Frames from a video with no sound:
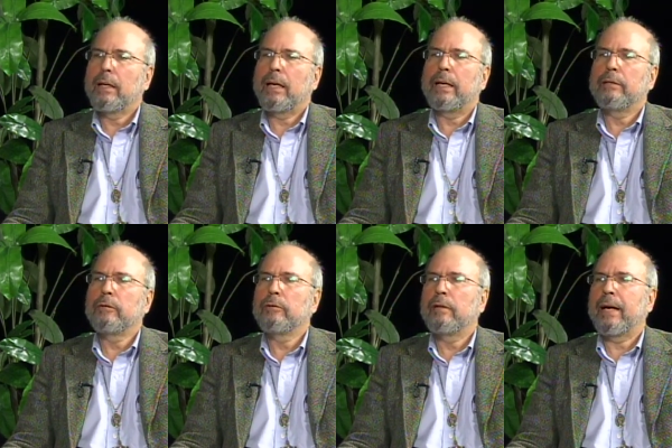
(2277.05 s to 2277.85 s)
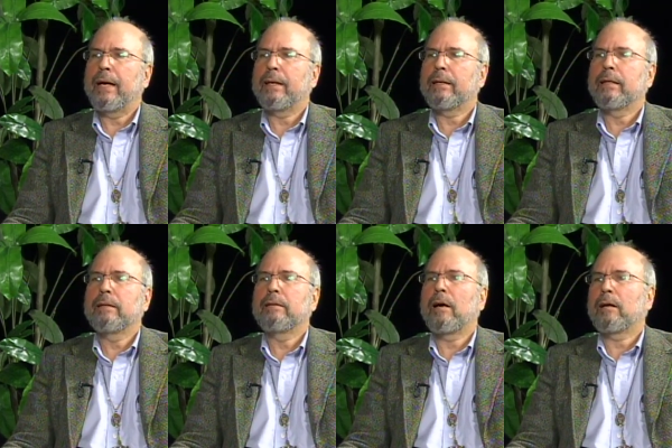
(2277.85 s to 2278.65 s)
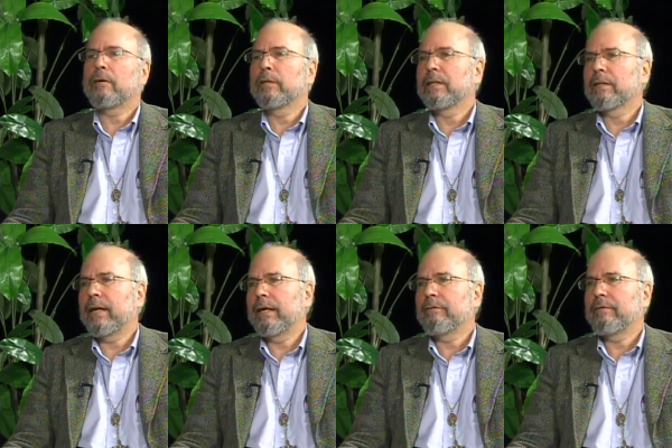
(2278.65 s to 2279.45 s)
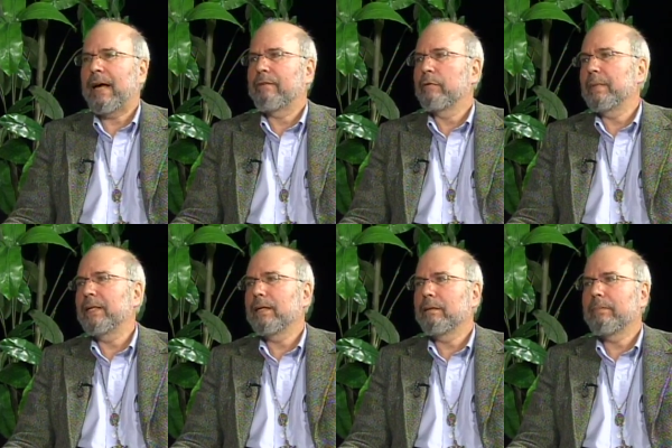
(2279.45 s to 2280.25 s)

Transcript: I knew that uh, not only did life have a meaning,